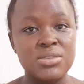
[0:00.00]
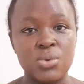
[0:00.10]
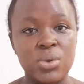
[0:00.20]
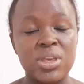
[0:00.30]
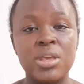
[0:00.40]

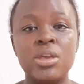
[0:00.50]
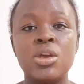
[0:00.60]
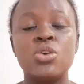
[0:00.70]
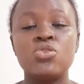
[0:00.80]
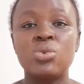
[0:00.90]
Okay,
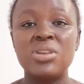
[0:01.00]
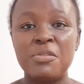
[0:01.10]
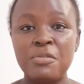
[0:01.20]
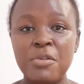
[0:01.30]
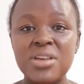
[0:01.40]
so the
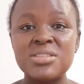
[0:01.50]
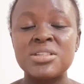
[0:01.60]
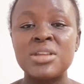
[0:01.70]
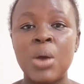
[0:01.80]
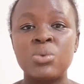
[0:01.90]
first thing
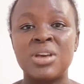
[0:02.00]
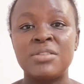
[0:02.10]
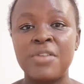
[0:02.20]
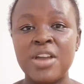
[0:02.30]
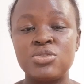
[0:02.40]
I would
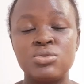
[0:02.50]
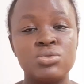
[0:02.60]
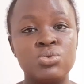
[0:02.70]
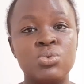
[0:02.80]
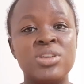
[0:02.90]
advise you to
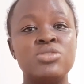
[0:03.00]
do is